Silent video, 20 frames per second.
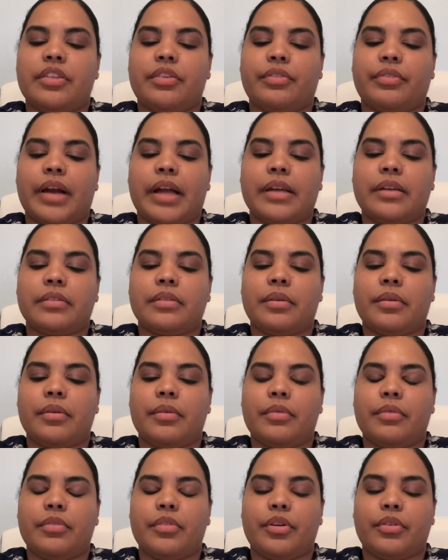the right
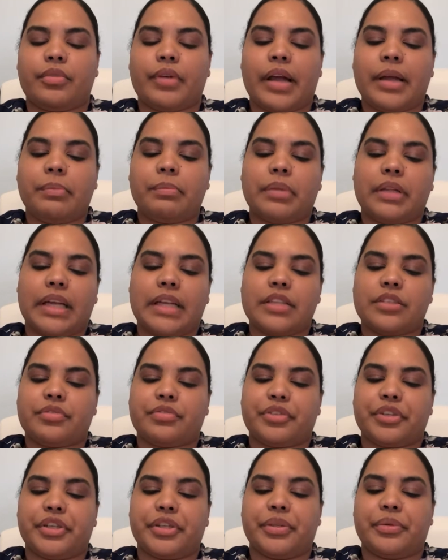place
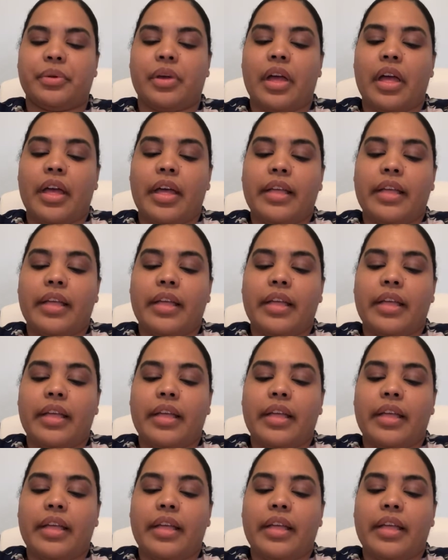for you.